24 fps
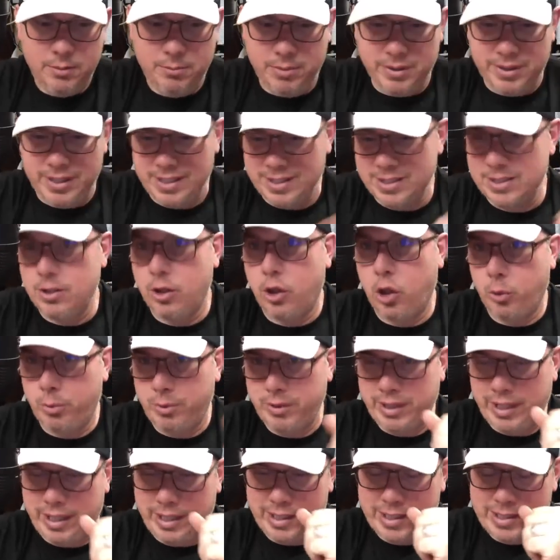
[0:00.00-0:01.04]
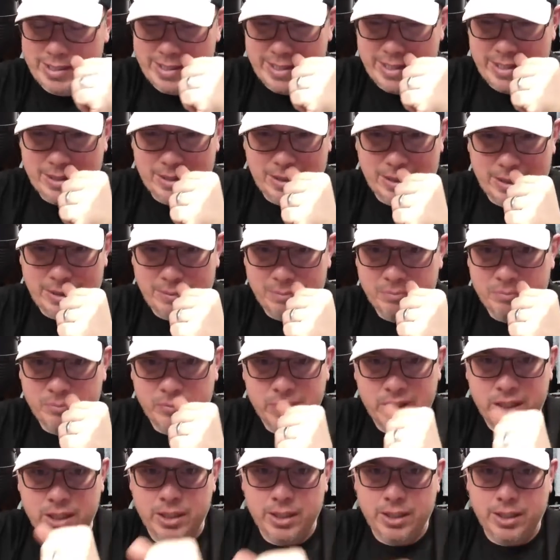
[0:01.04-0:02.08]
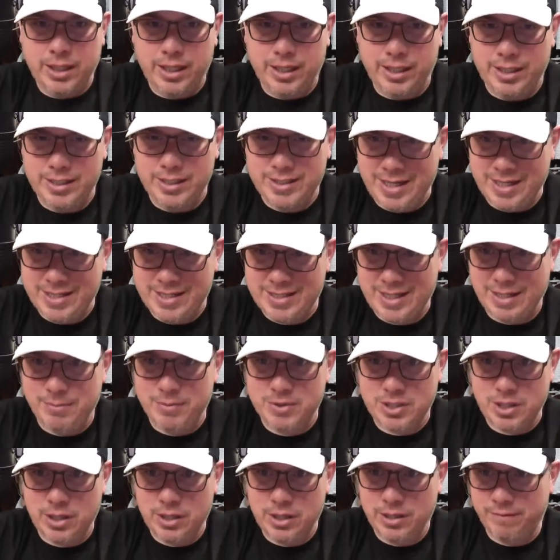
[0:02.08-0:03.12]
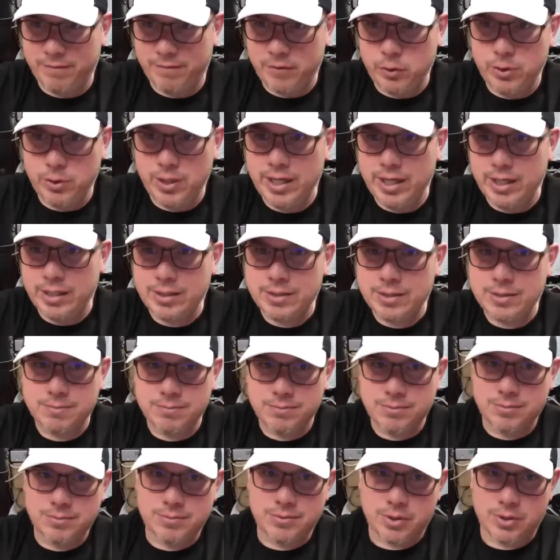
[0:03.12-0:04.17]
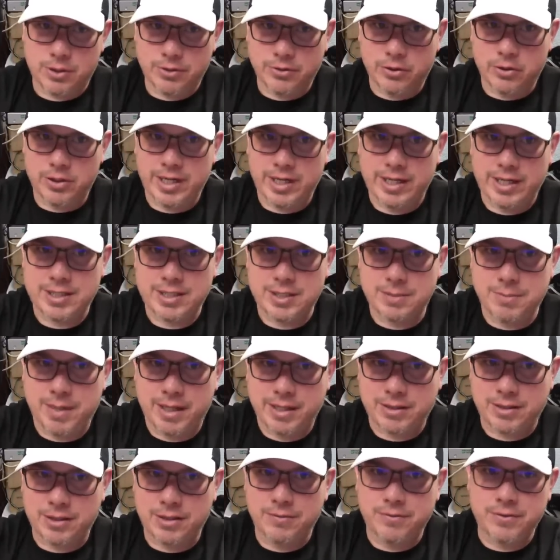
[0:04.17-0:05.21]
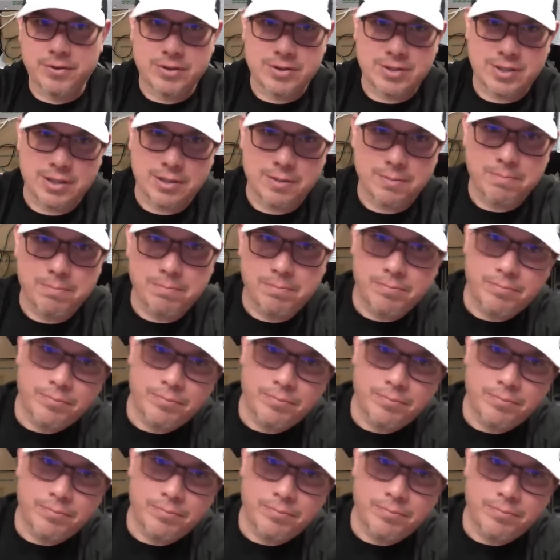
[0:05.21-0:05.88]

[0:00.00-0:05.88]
But they still open the A to Z claim. And it takes Amazon a few days. Sorry, they're dancing back there if you can see them.